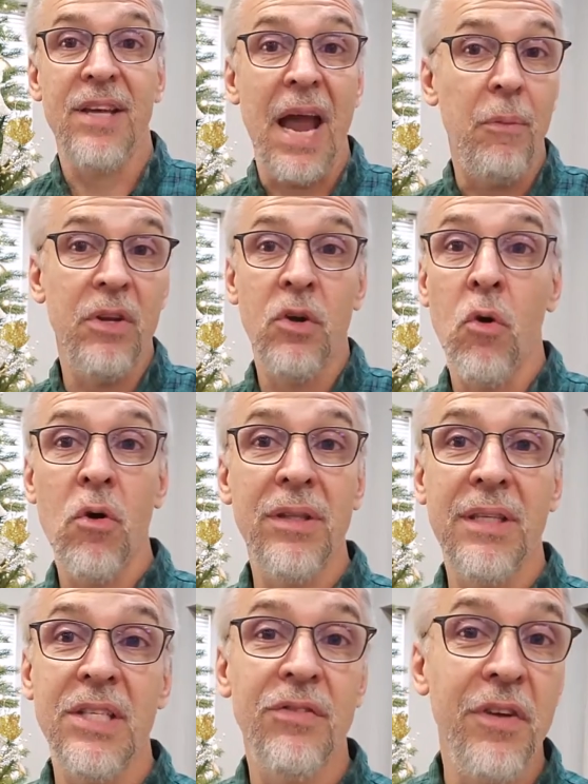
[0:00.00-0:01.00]
I record
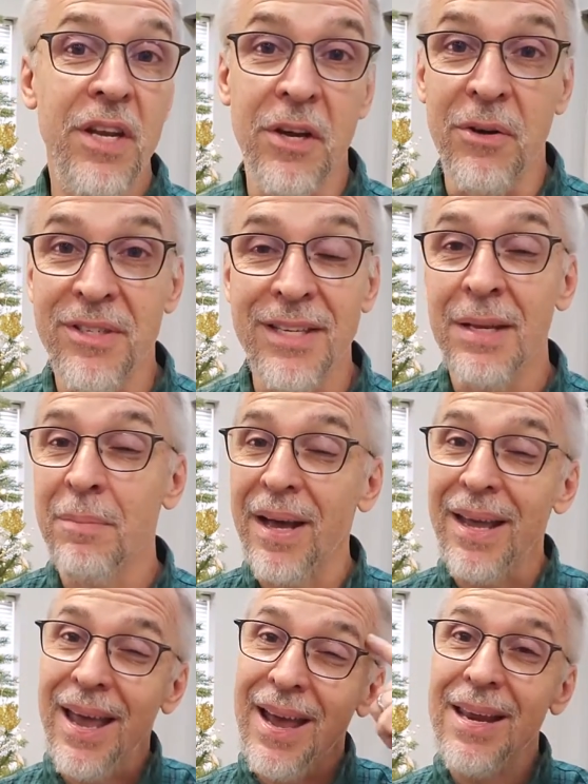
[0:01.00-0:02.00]
these videos, in my
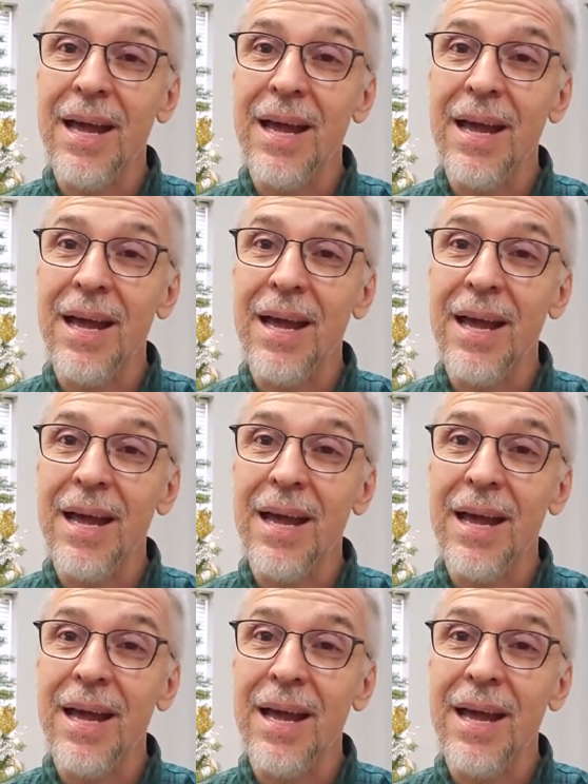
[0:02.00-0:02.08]
head,